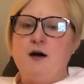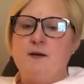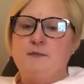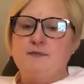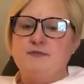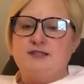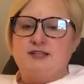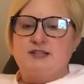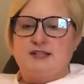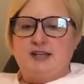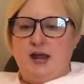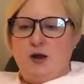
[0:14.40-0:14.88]

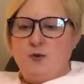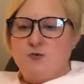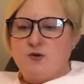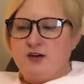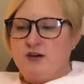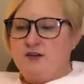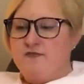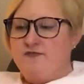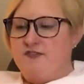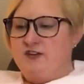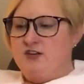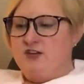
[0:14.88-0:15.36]
today we're
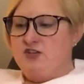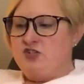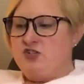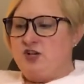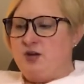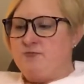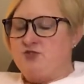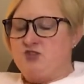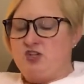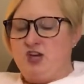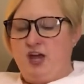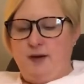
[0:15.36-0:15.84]
going to finish
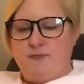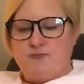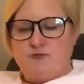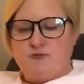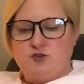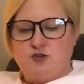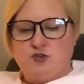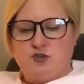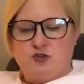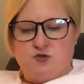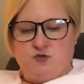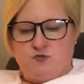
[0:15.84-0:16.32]
up chapter
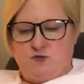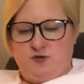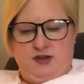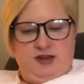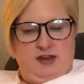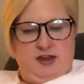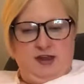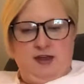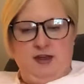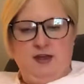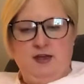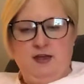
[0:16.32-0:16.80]

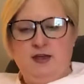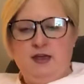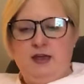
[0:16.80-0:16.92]
3